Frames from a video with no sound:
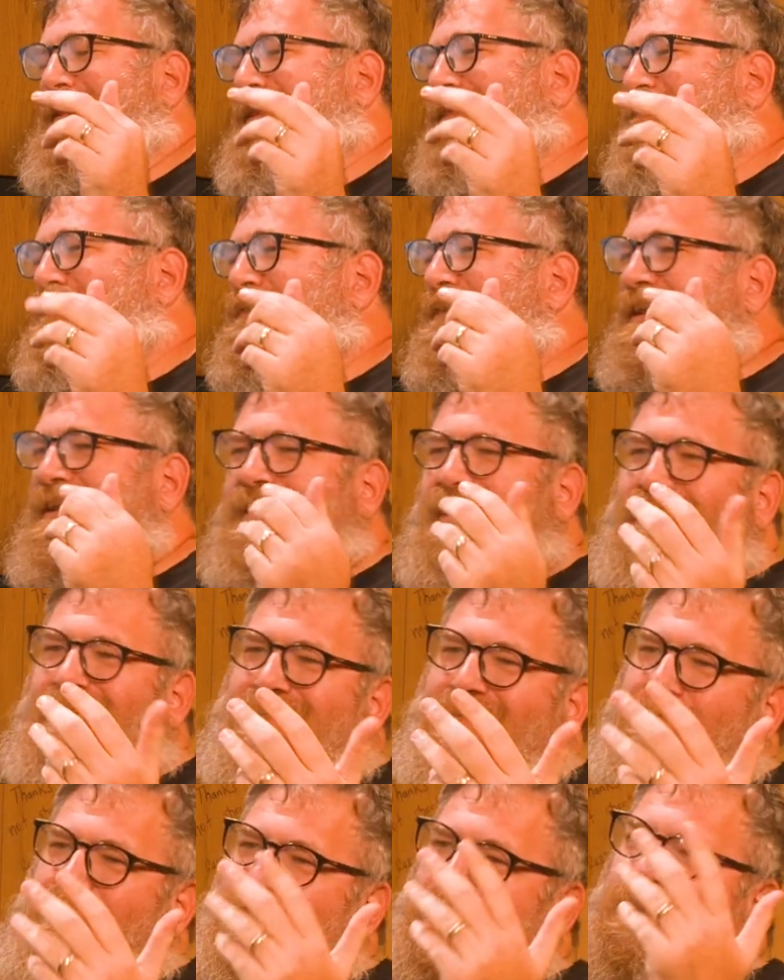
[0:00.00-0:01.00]
I forget the
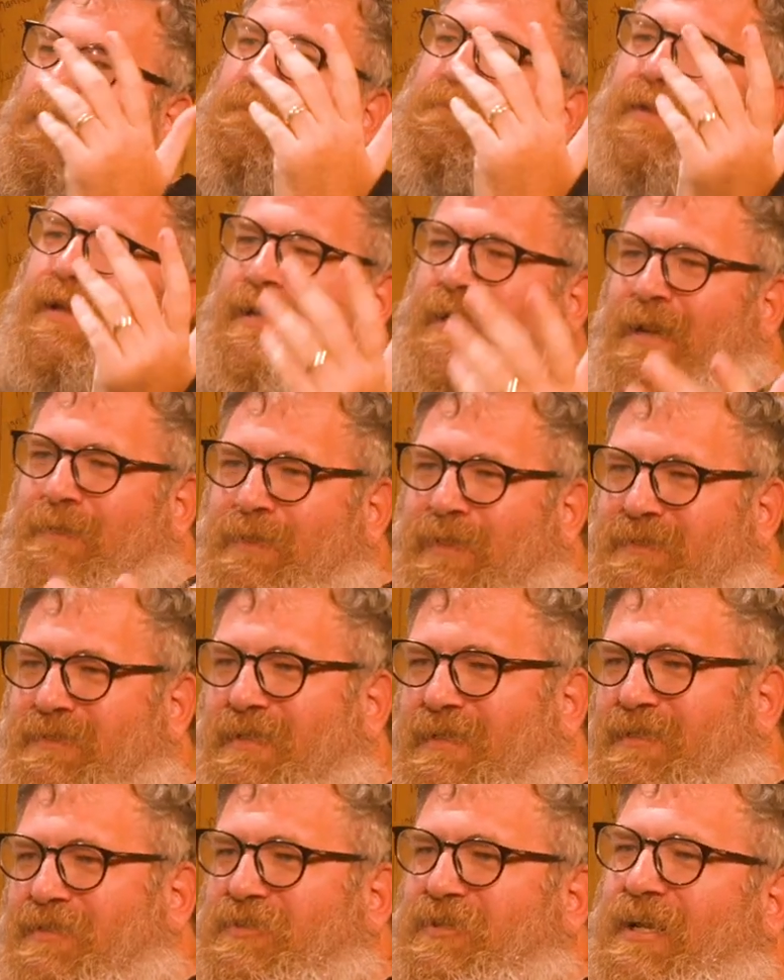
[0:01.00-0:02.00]
name, one black comic
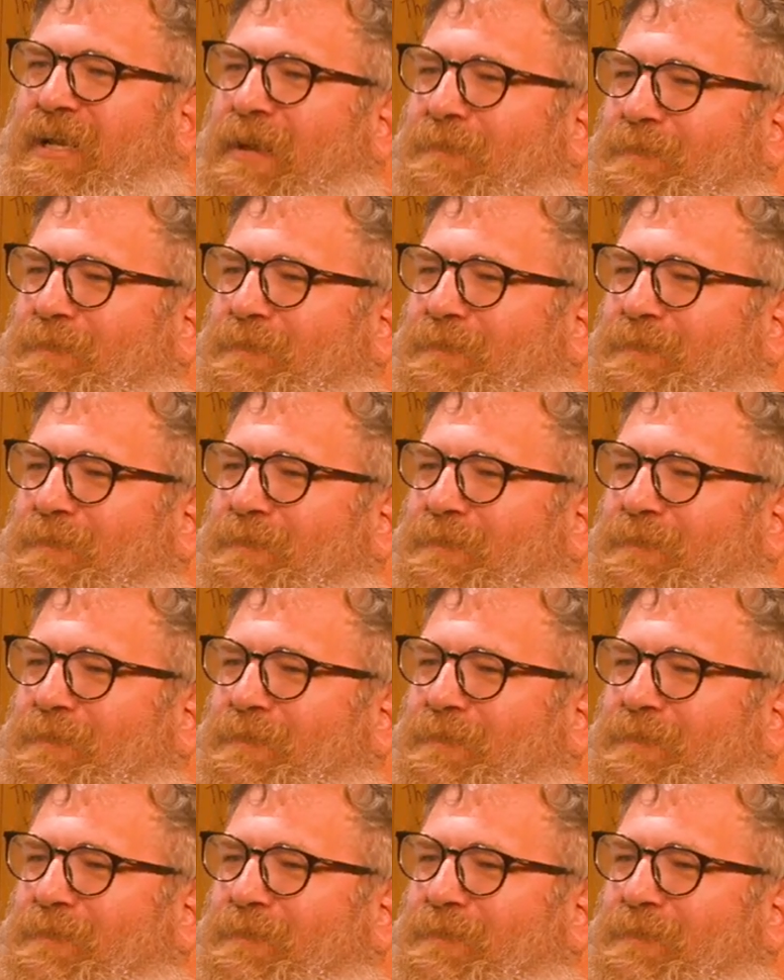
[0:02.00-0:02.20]
goes, shut